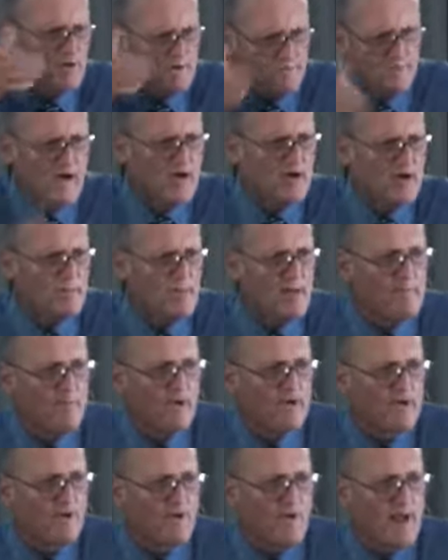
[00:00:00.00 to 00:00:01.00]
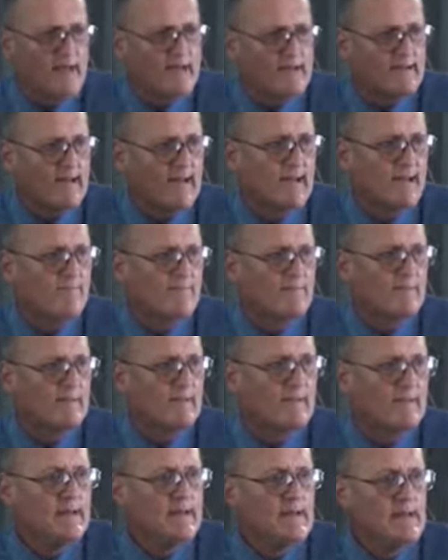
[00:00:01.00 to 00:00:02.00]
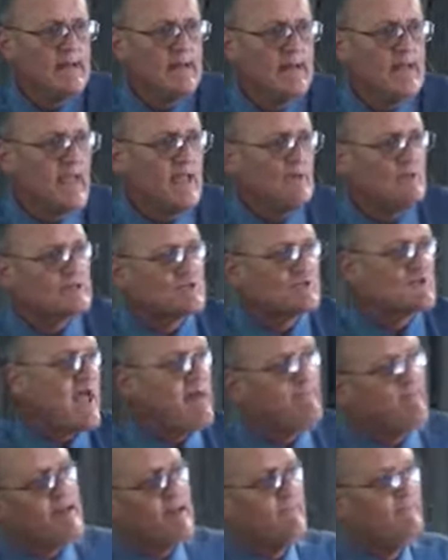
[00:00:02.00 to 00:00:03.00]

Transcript: if I remember correctly. He was traveling